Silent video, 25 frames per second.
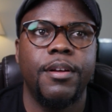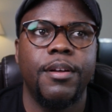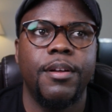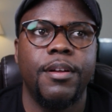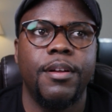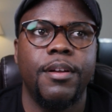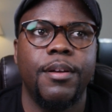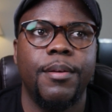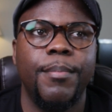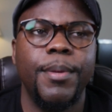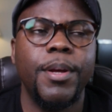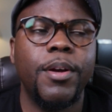
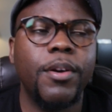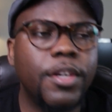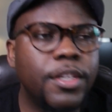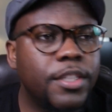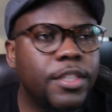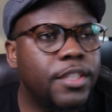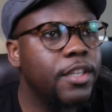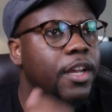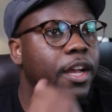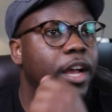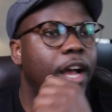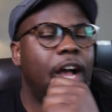
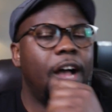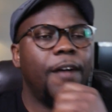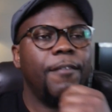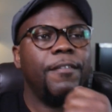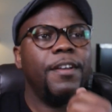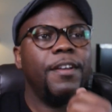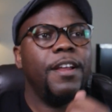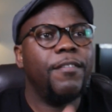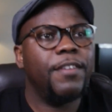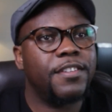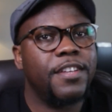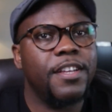Because I've
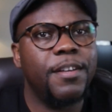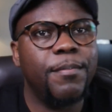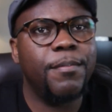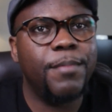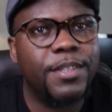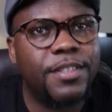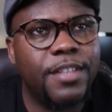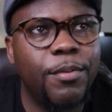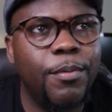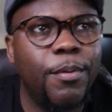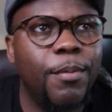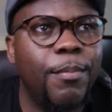never seen
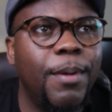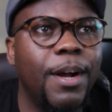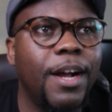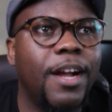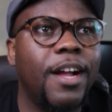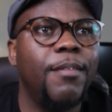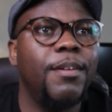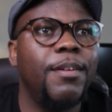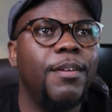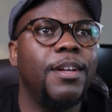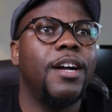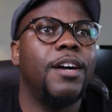Mr. Lumumba
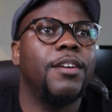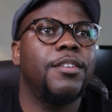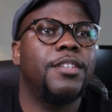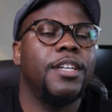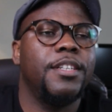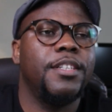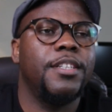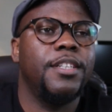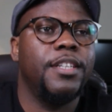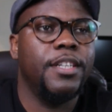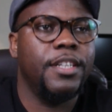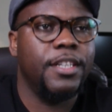coming out
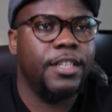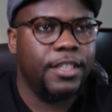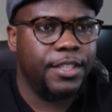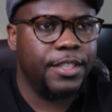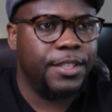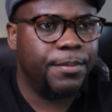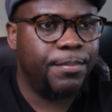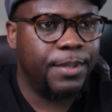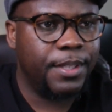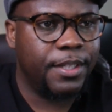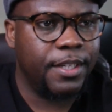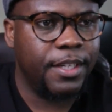and
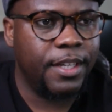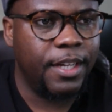speaking